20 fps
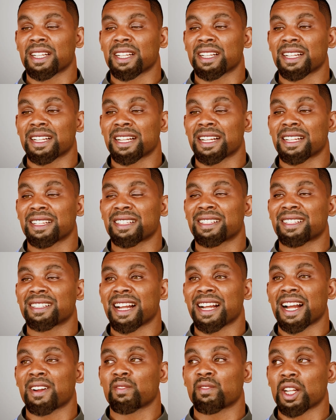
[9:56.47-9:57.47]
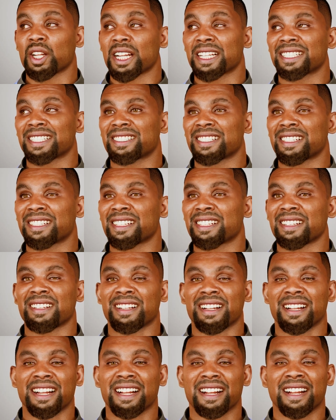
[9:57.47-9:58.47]
in the Unreal Engine
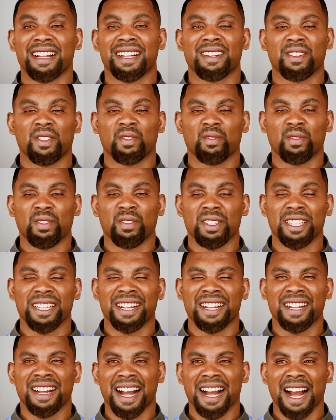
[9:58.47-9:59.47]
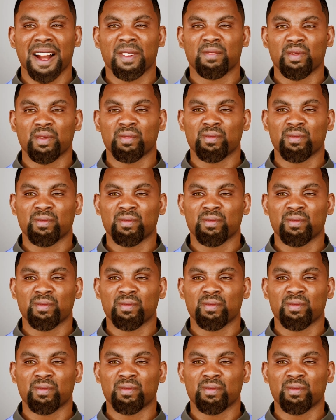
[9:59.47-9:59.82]
using an Android